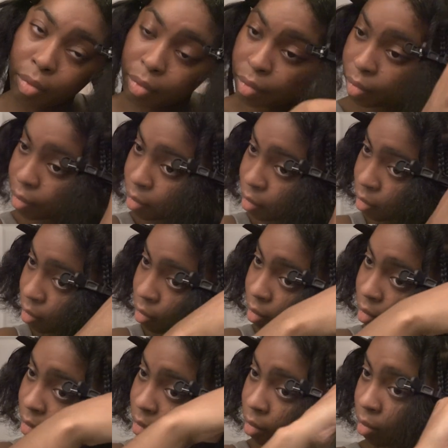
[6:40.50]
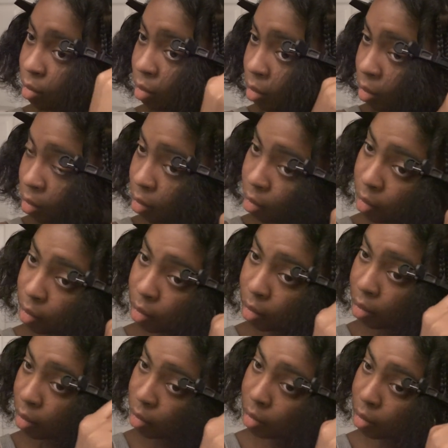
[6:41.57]
So make sure that you go to sleep with your bonnet
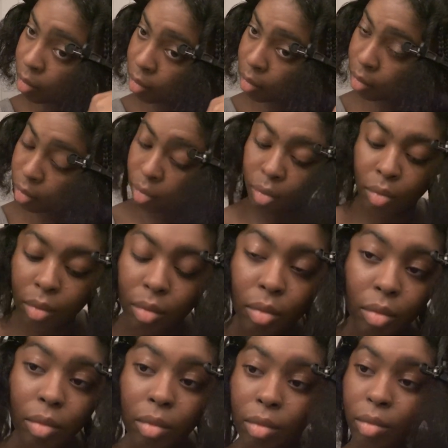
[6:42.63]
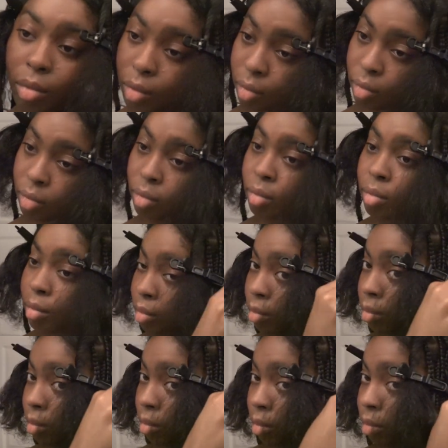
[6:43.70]
and your scarf every single night, or
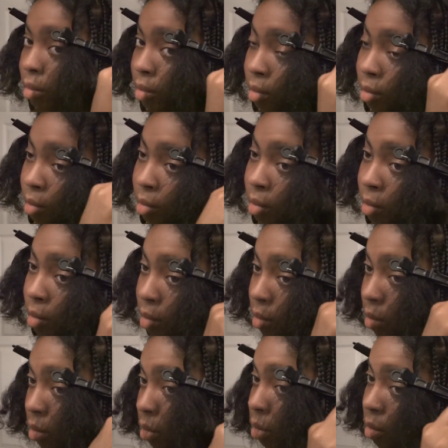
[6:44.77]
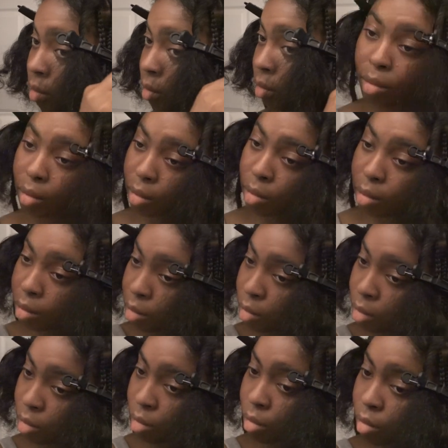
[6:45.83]
sleep on satin
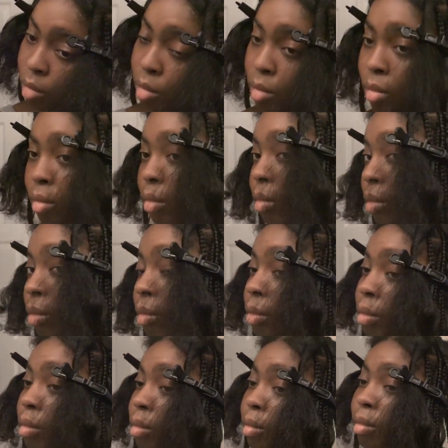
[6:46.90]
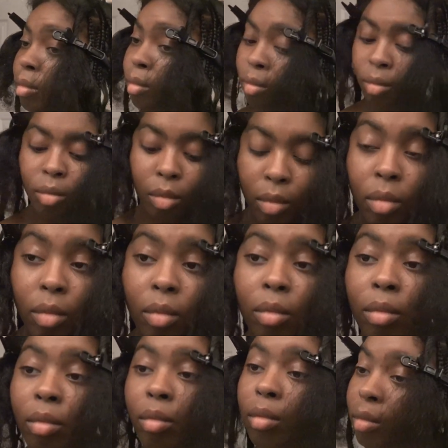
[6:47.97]
silk pillowcases. But yeah,
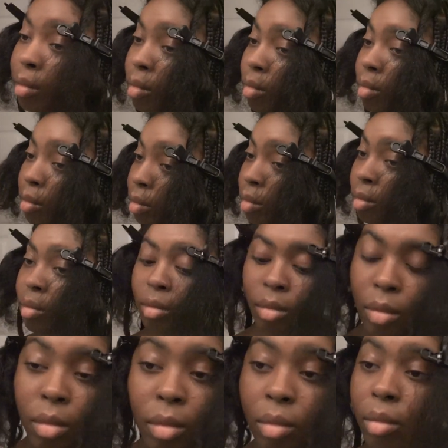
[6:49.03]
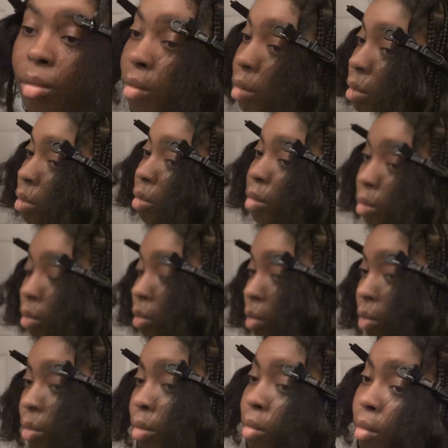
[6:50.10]
just take your time with braiding. Make sure your
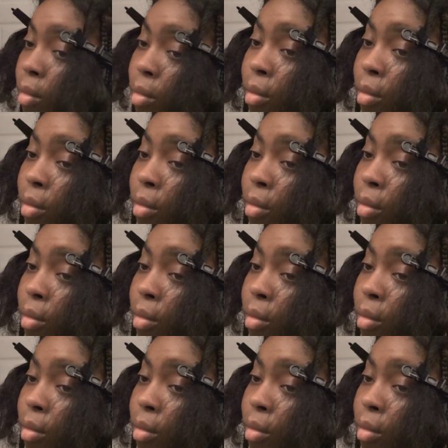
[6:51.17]
sections are all the